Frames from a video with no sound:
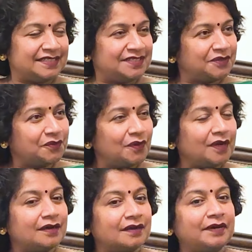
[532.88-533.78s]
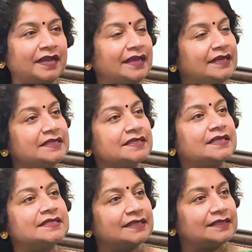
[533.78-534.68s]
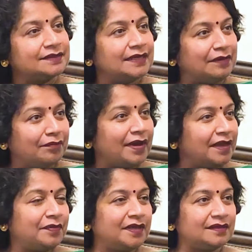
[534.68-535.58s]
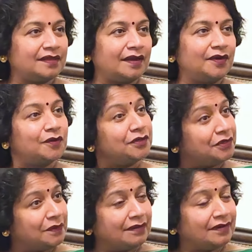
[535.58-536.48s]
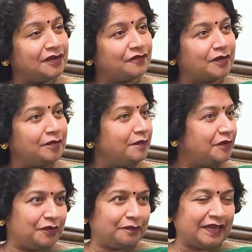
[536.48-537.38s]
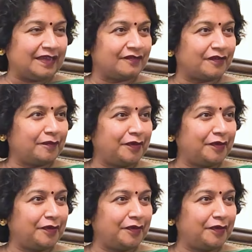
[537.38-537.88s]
Did you, by any chance, other imbibe edadano? Did you learn it from him? Did you pick it from